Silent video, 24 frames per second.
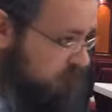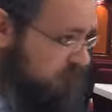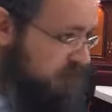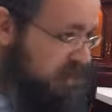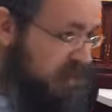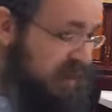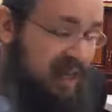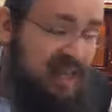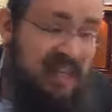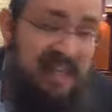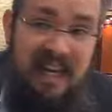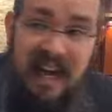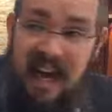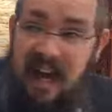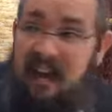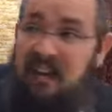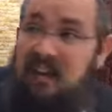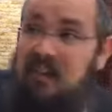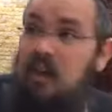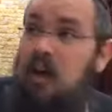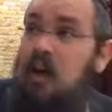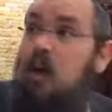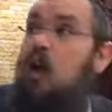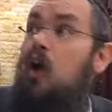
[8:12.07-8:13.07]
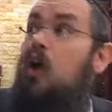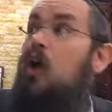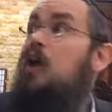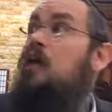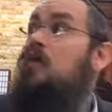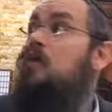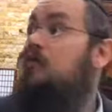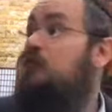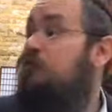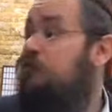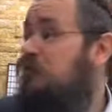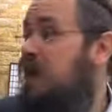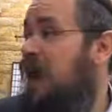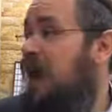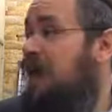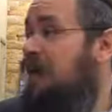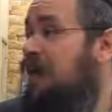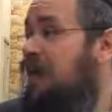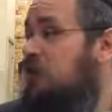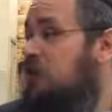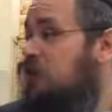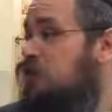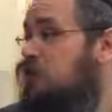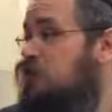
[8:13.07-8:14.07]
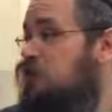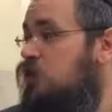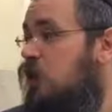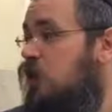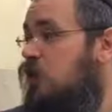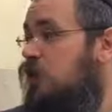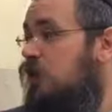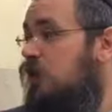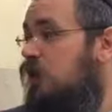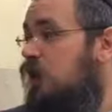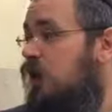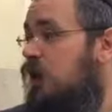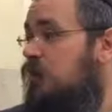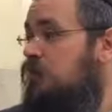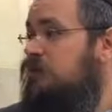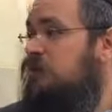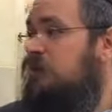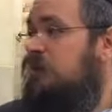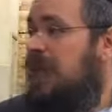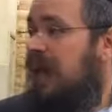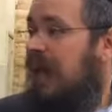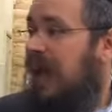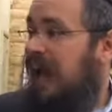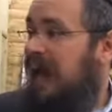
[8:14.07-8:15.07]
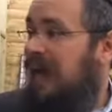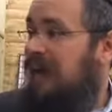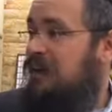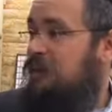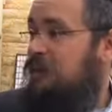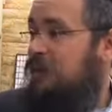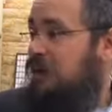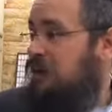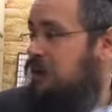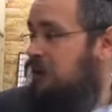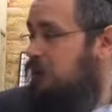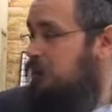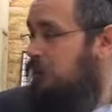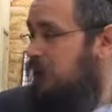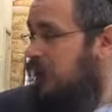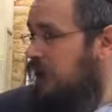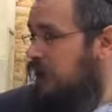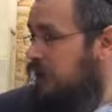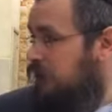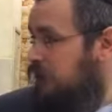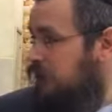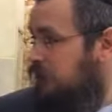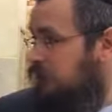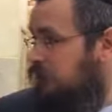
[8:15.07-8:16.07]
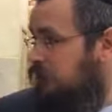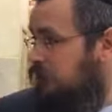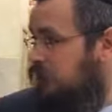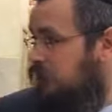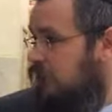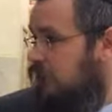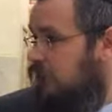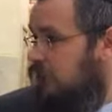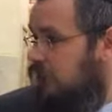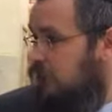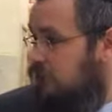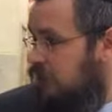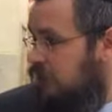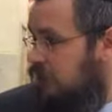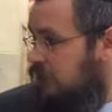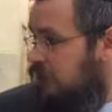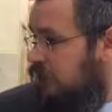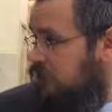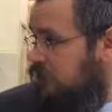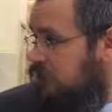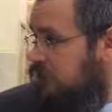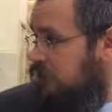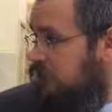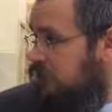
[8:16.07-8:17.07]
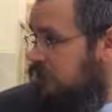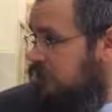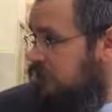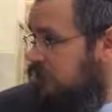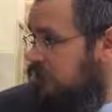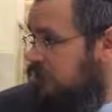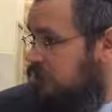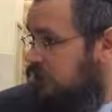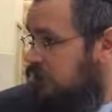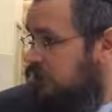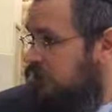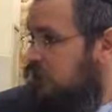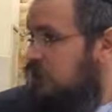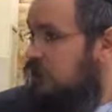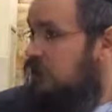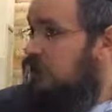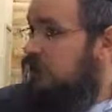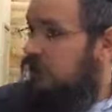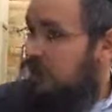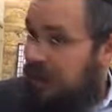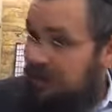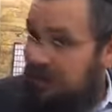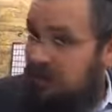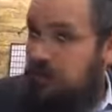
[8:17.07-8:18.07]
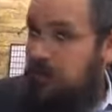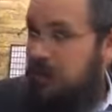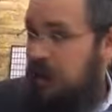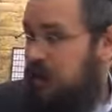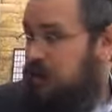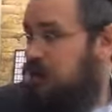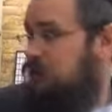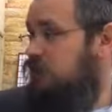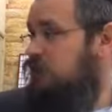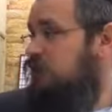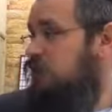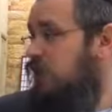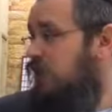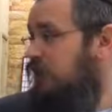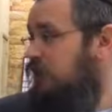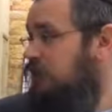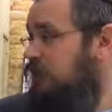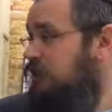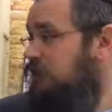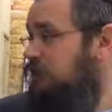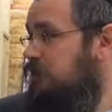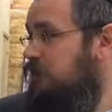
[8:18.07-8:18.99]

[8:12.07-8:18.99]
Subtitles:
Yet, the fact that the soul comes to animate the body means that the body is greater.